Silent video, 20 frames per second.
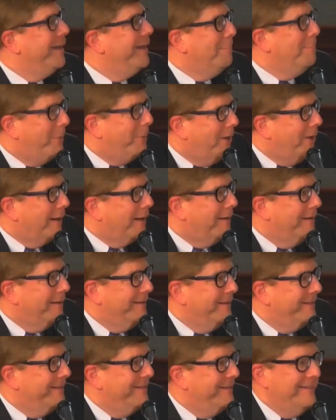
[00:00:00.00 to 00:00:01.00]
a book,
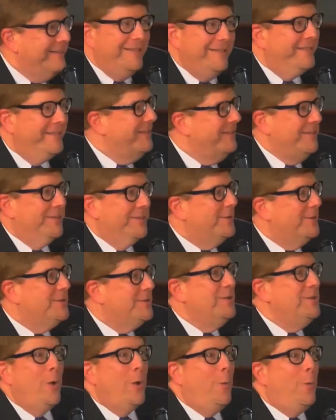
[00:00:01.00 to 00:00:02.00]
there's
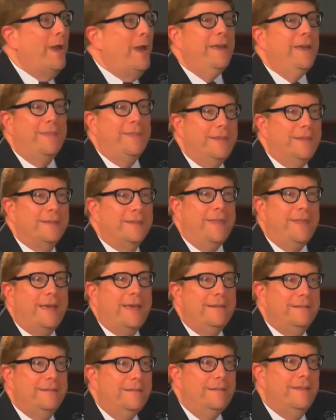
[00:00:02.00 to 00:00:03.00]
no way
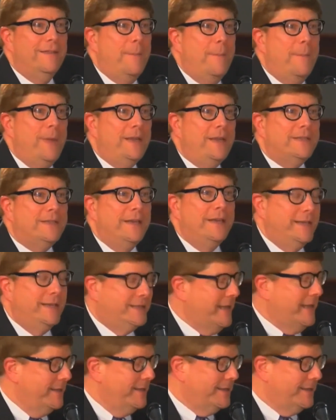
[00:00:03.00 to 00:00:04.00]
that makes any
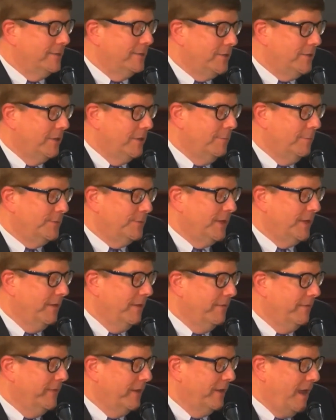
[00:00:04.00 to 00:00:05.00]
sense in terms
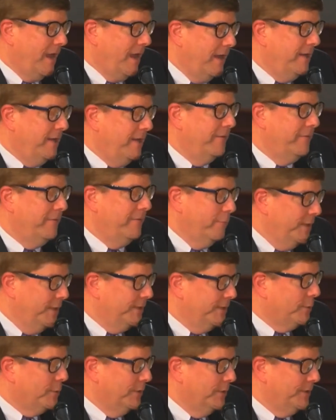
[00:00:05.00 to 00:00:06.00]
of the kind of
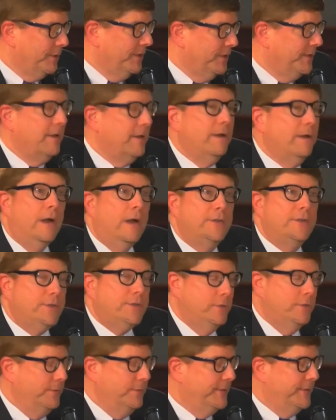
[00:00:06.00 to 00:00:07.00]
resources that our
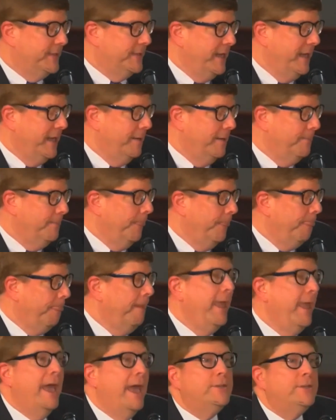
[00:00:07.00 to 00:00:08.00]
students need.
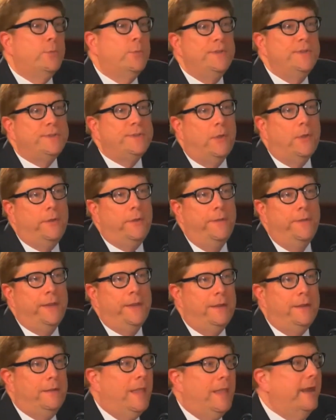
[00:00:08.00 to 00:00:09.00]
As a result of the
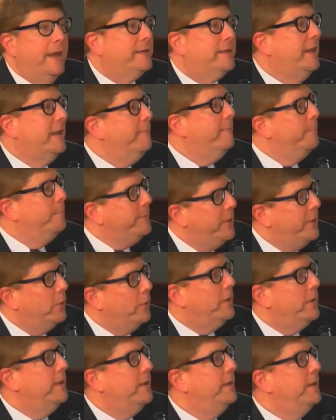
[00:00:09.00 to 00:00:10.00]
neglect, I've
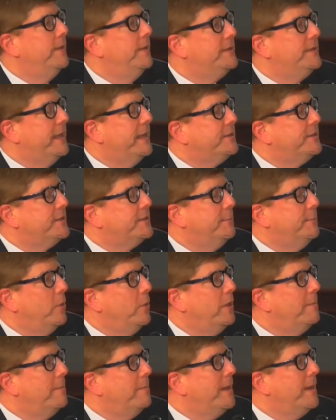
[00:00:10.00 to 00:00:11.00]
noted in the
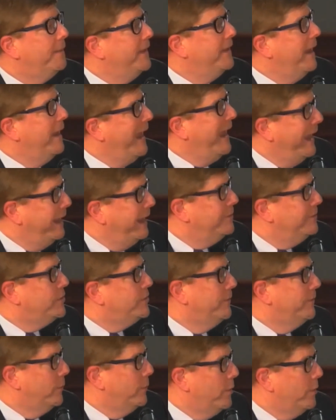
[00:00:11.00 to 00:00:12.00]
testimony about the age
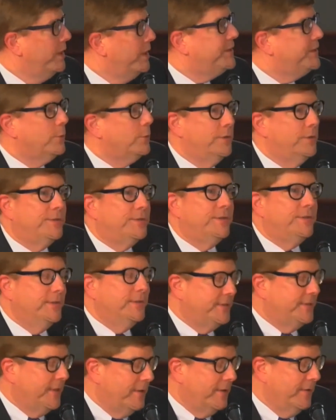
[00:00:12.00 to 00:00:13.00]
of the resources
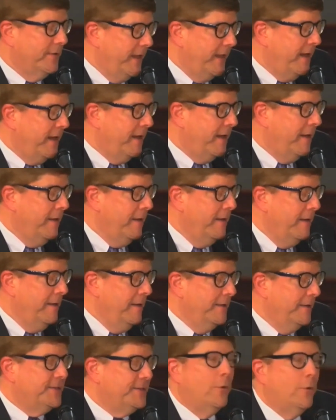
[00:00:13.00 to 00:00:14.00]
that are there.
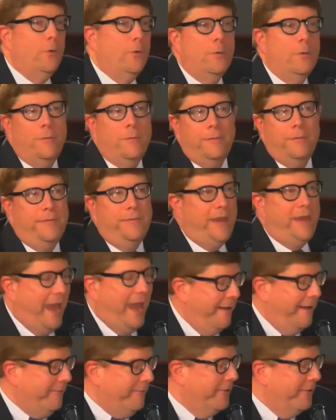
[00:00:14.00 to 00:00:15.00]
So the
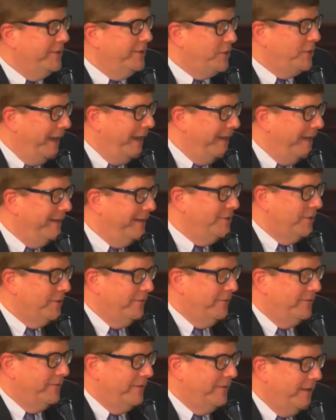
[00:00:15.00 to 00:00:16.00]
average age
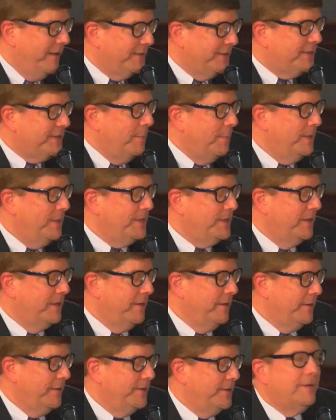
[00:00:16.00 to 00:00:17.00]
of some
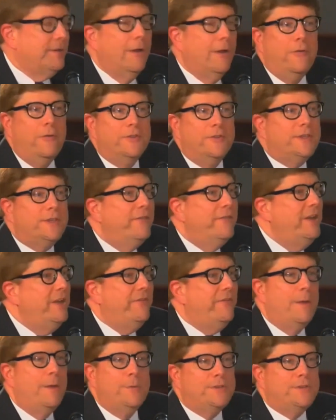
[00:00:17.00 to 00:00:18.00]
materials, over
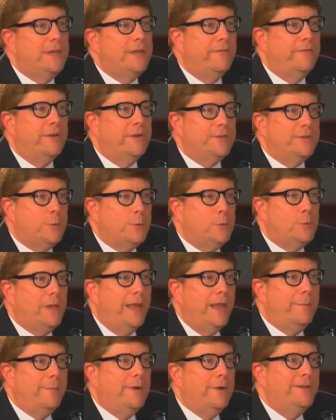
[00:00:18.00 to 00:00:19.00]
75% of our school
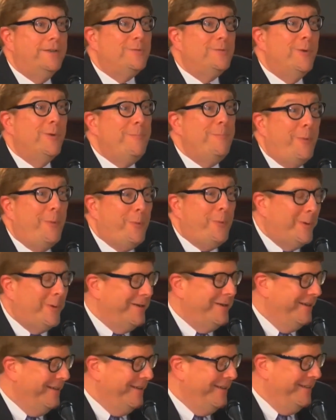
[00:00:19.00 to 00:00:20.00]
libraries report
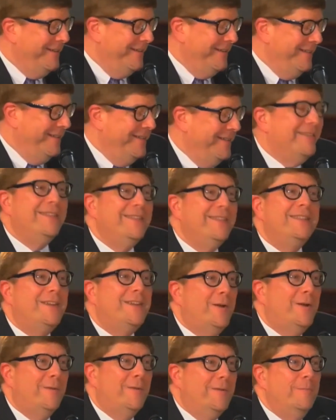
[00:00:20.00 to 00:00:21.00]
that
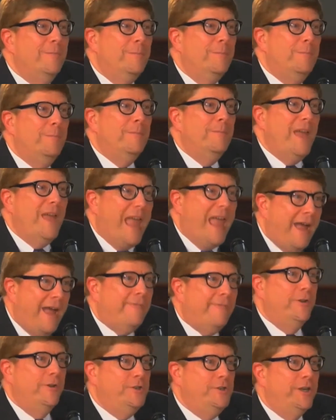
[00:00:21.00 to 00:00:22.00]
their
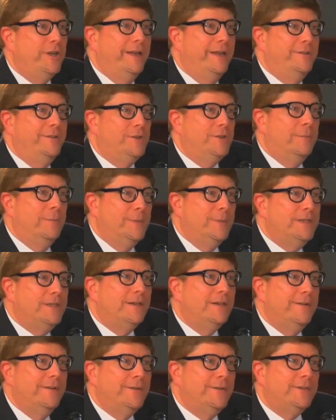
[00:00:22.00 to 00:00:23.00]
average age of the
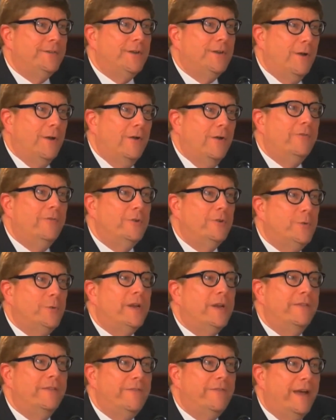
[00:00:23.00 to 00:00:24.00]
materials are over
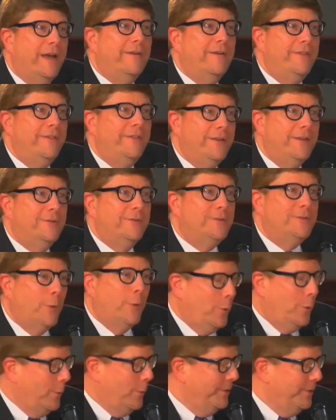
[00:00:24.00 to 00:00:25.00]
25 years
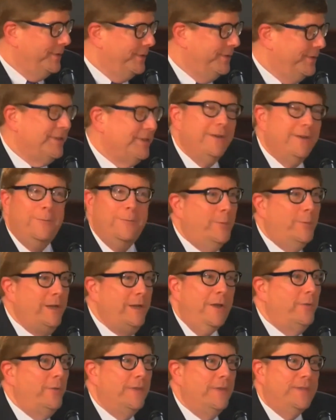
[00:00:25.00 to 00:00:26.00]
old. So we
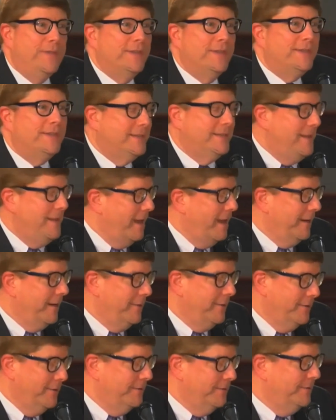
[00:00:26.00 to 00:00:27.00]
know that this is not a
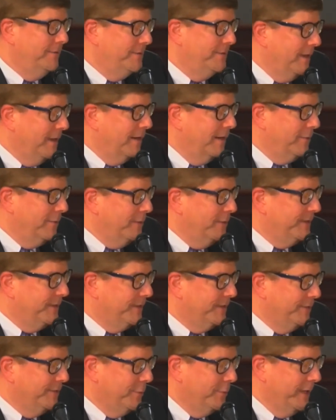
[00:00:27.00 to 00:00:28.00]
good
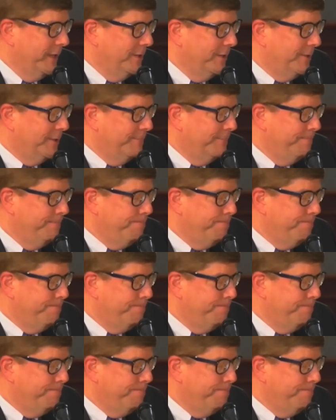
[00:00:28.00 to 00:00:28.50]
situation.